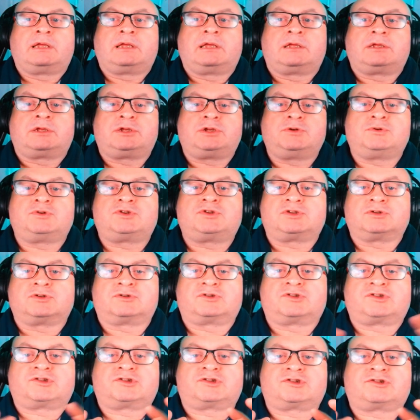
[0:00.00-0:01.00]
you
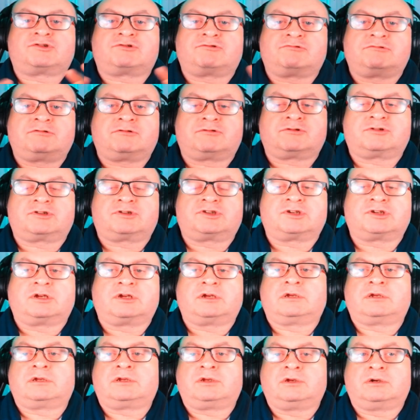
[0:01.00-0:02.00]
should
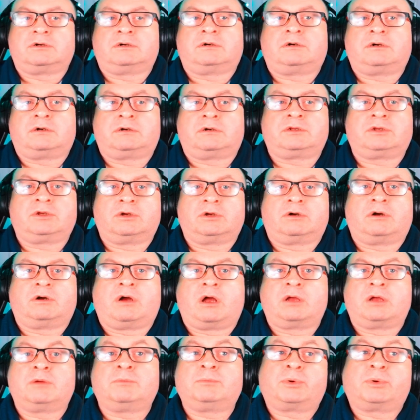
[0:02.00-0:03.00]
structure
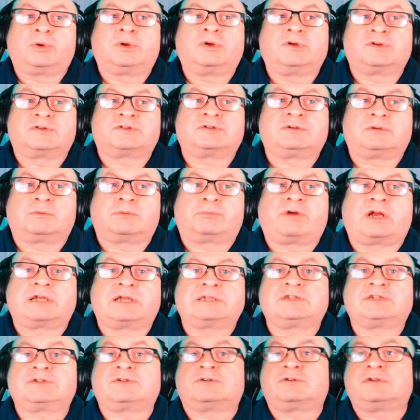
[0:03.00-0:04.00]
your own personal
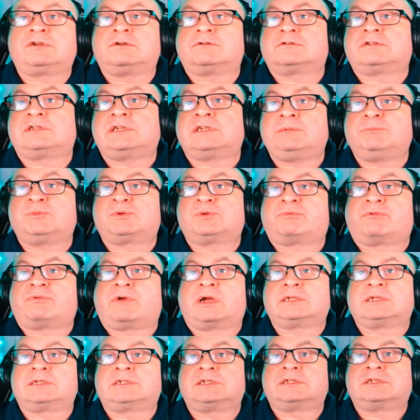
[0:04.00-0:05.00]
practice or your team's
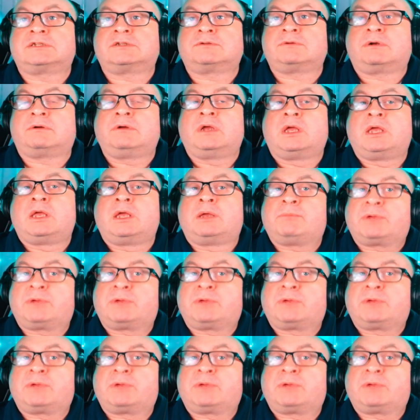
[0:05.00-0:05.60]
practice as well,